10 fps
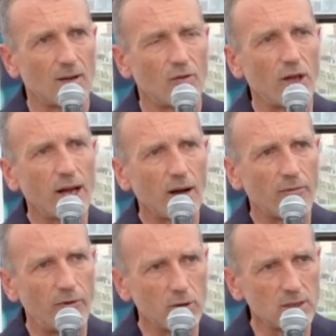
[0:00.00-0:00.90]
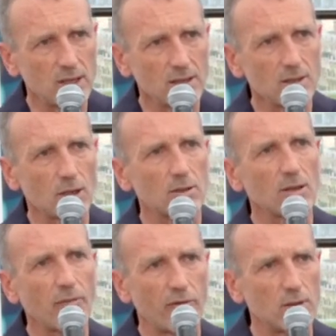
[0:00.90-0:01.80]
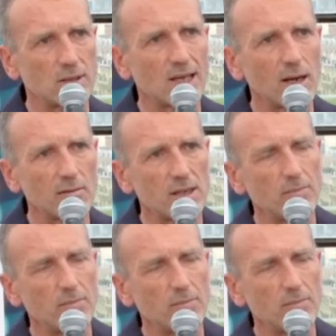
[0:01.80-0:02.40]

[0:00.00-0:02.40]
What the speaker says: They are voting not only for a salary,